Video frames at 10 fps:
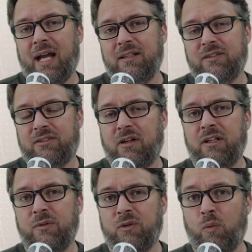And
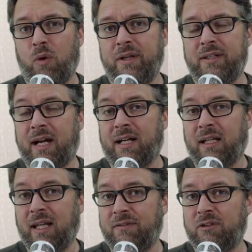starting with
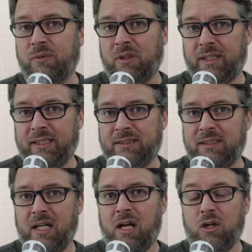1.11
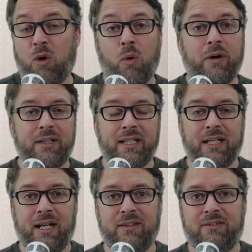release, Core
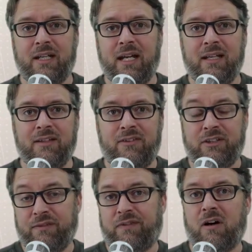DNS is
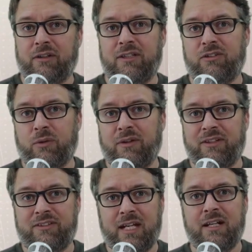the default. It's sort of
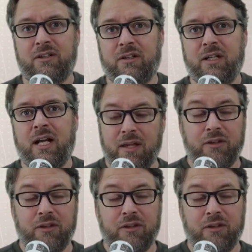the standard.